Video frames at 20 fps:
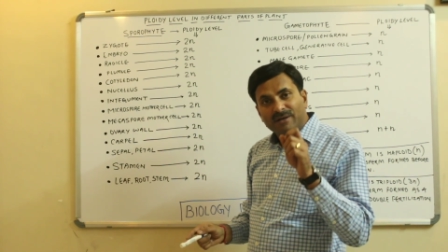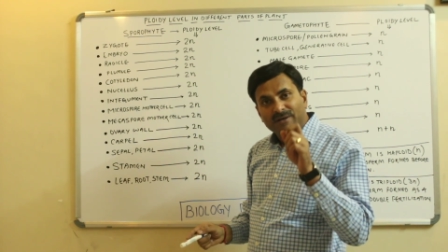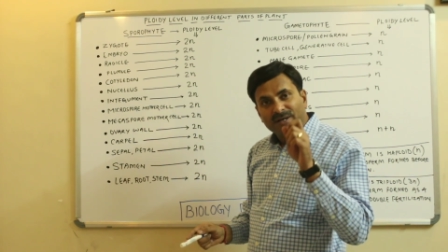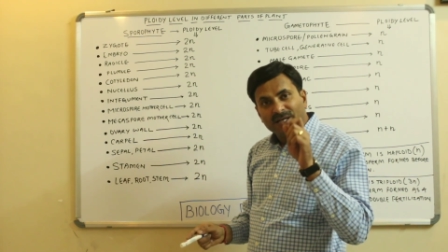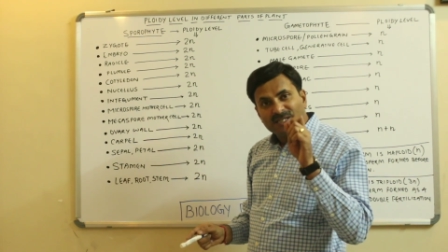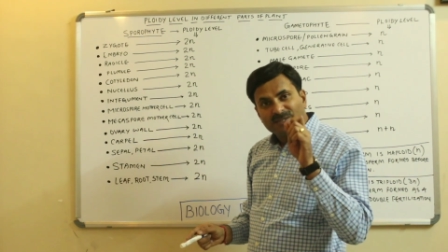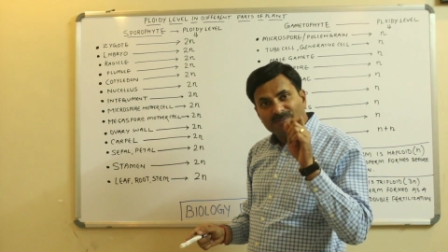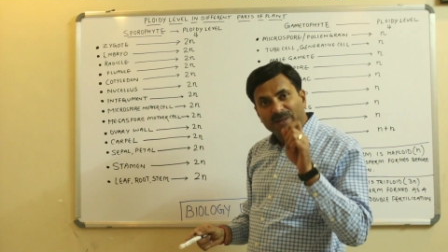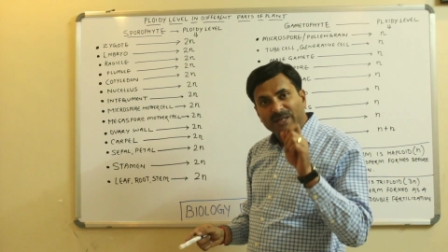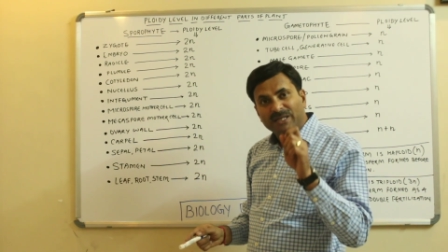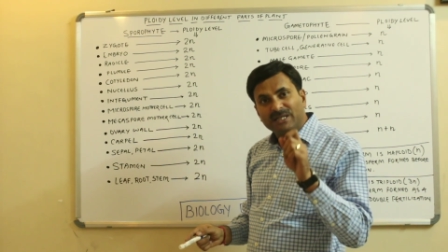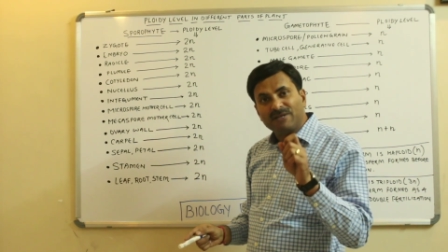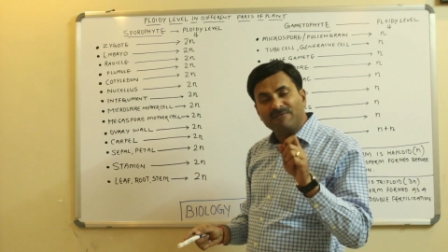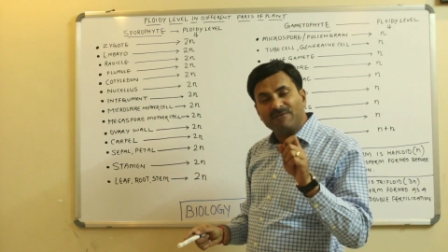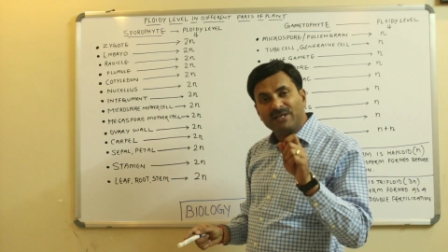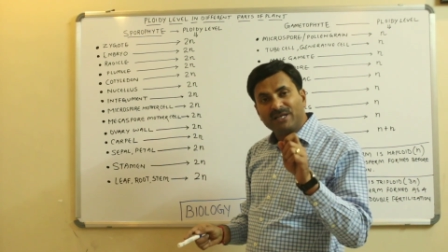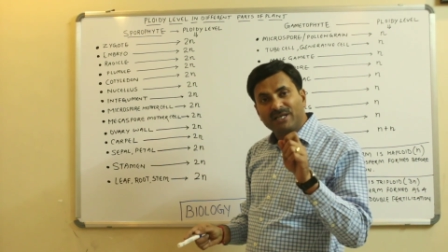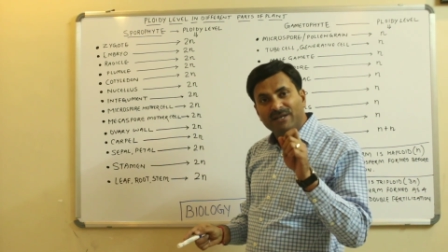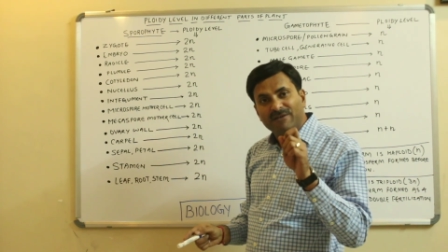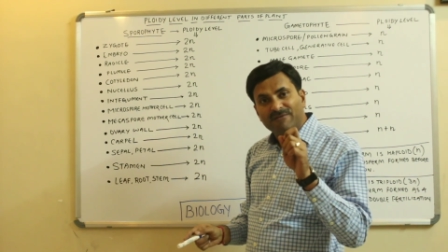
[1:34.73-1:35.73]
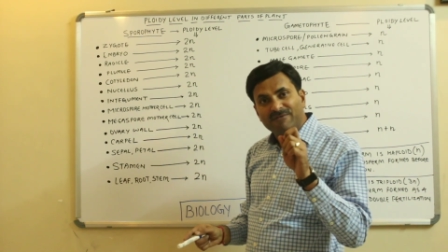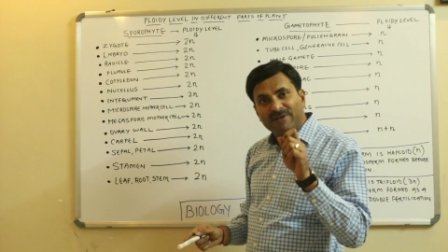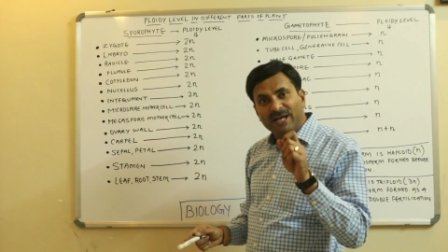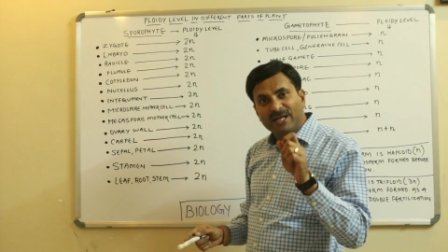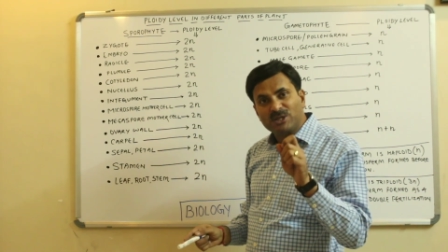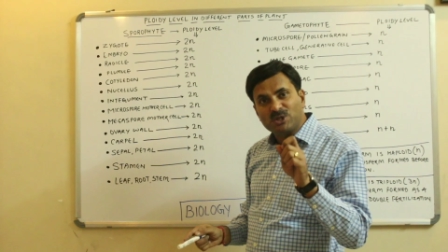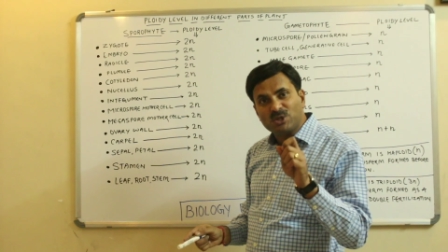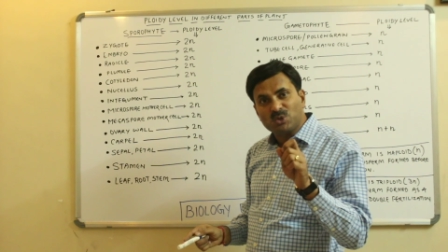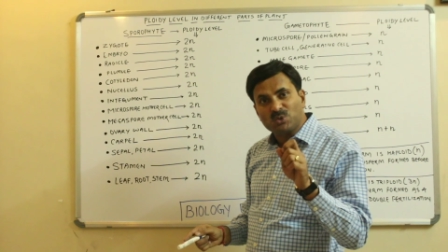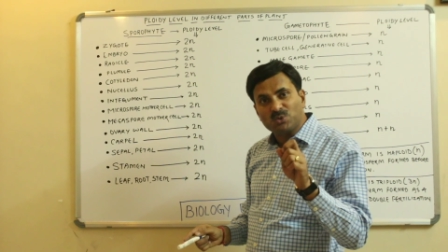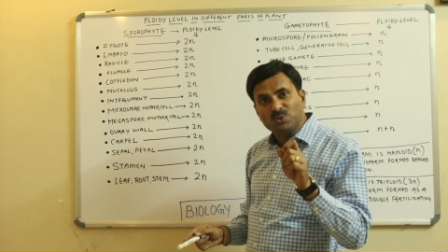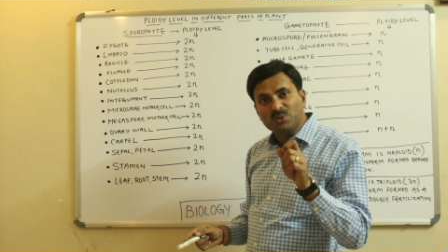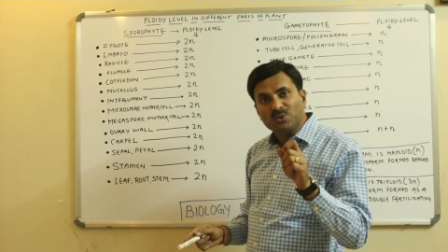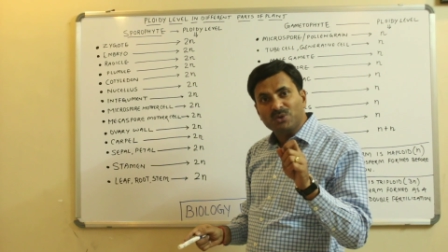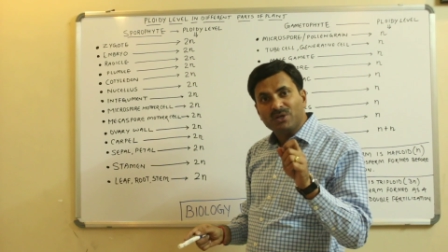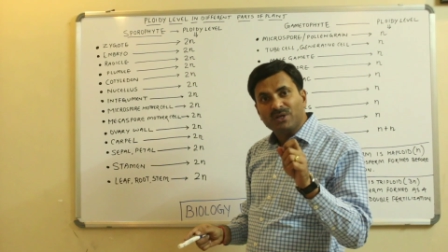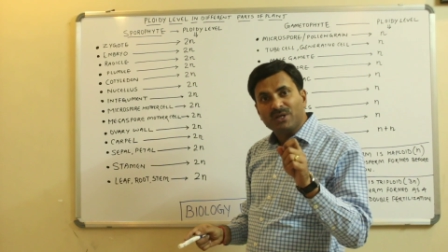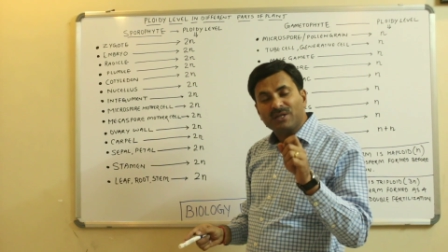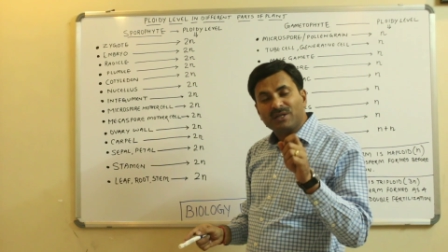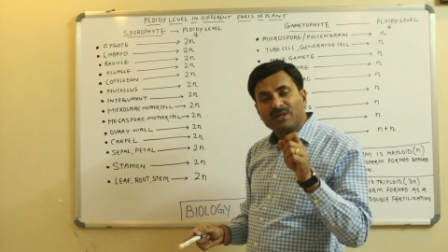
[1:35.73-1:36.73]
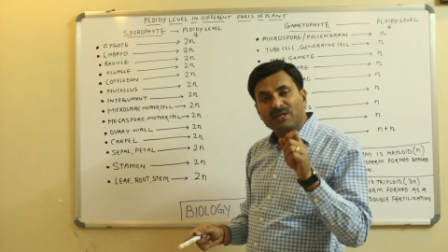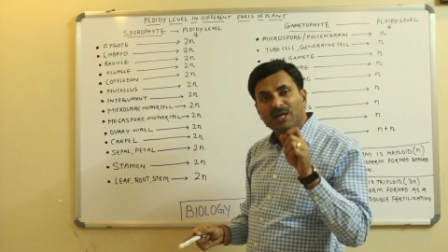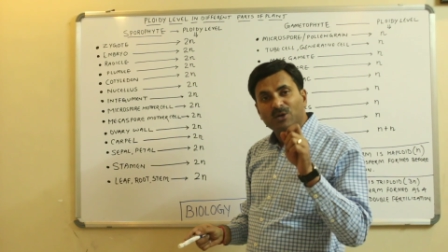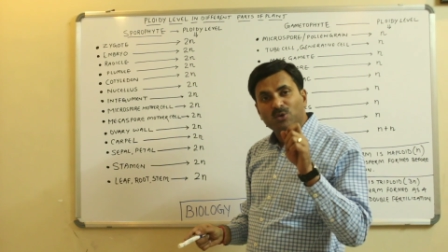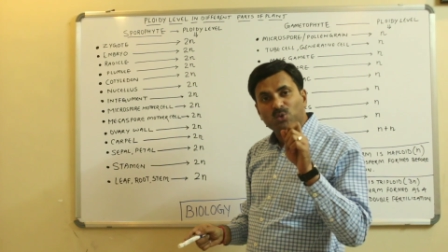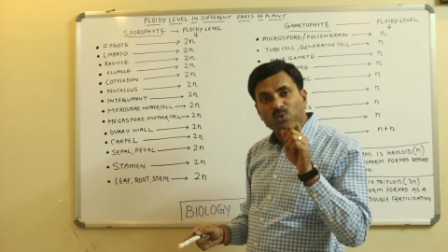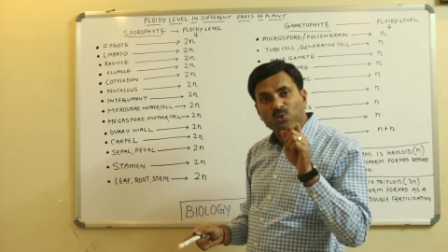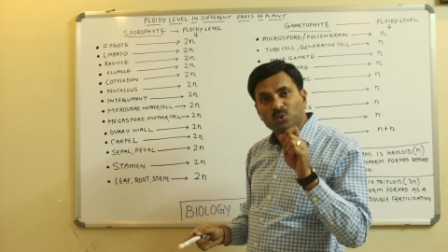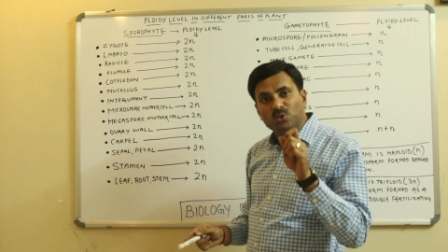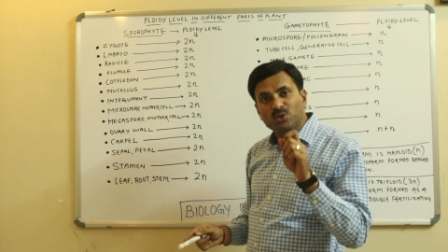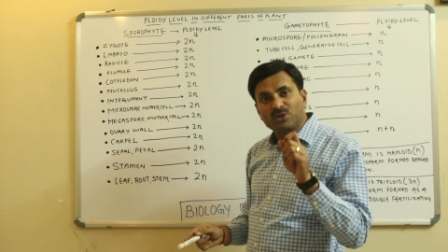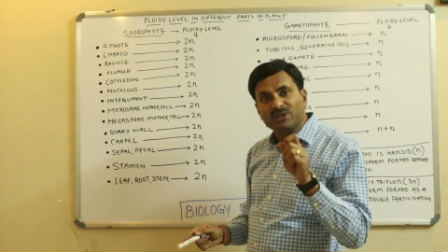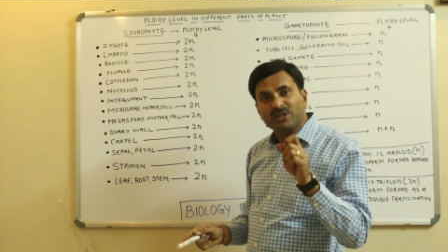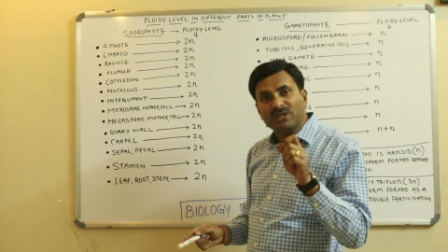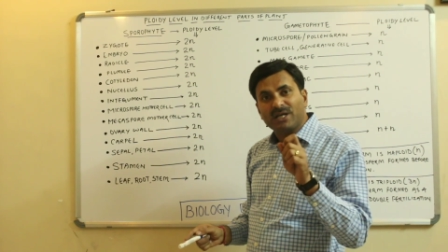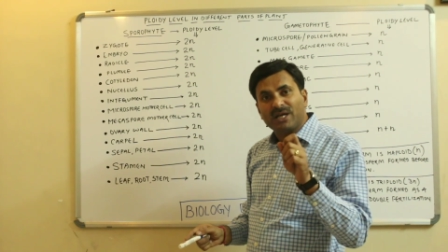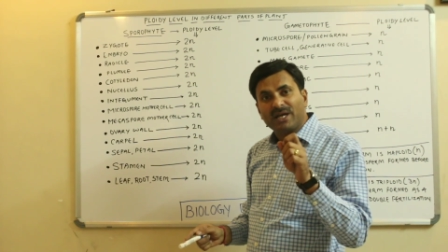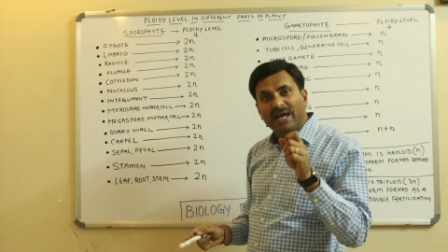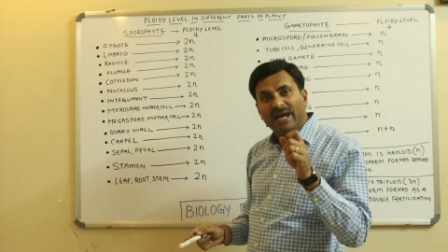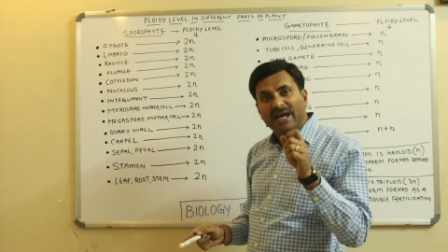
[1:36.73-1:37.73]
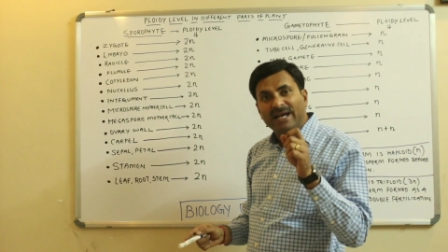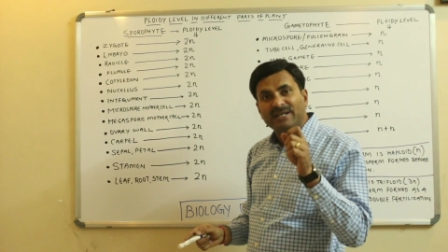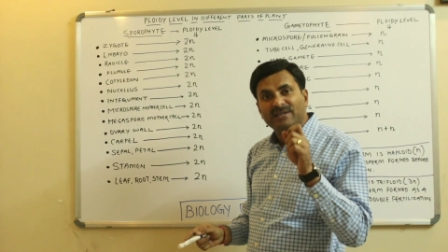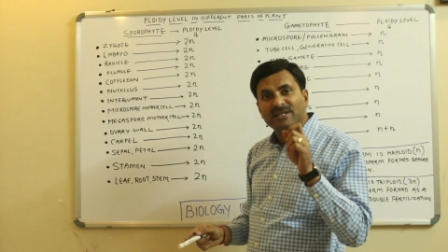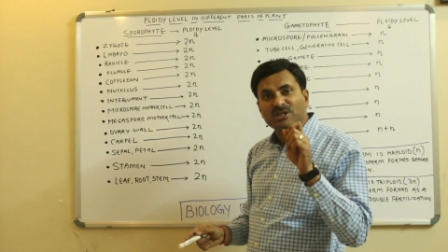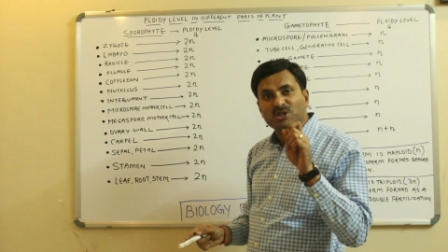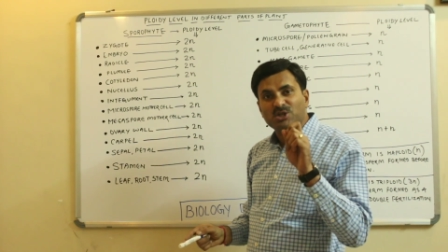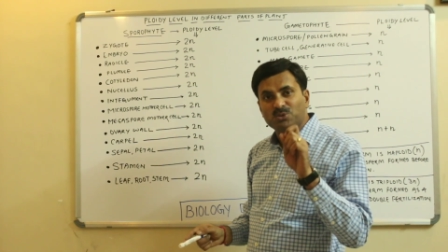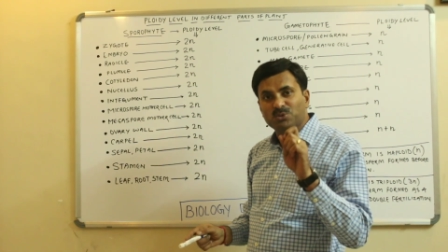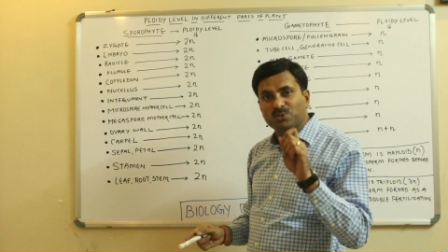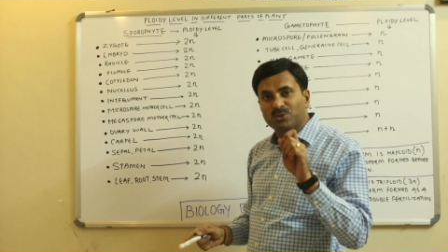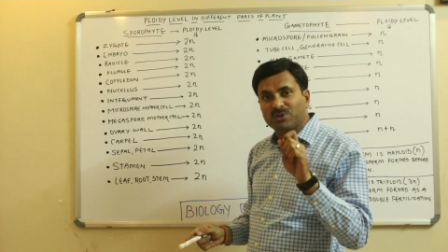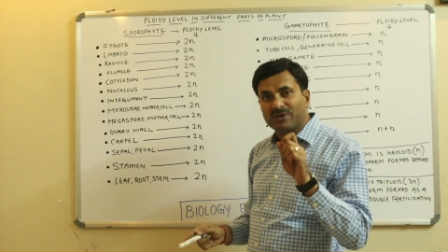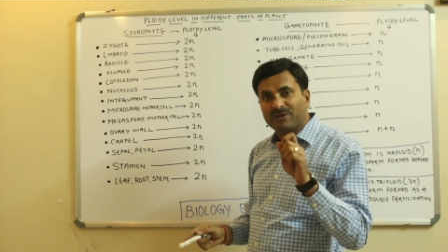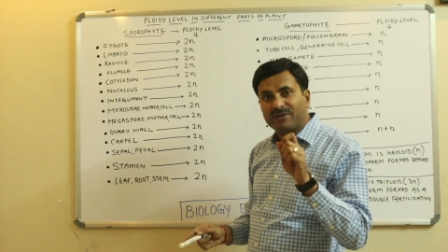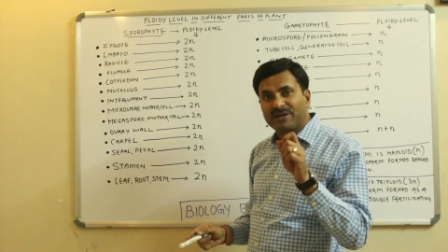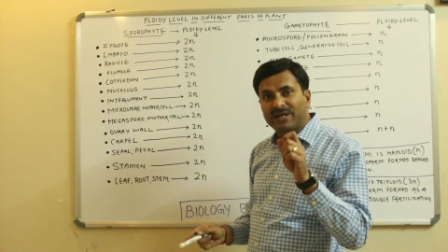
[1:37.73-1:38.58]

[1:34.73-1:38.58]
respectively give rise to the root and the shoot.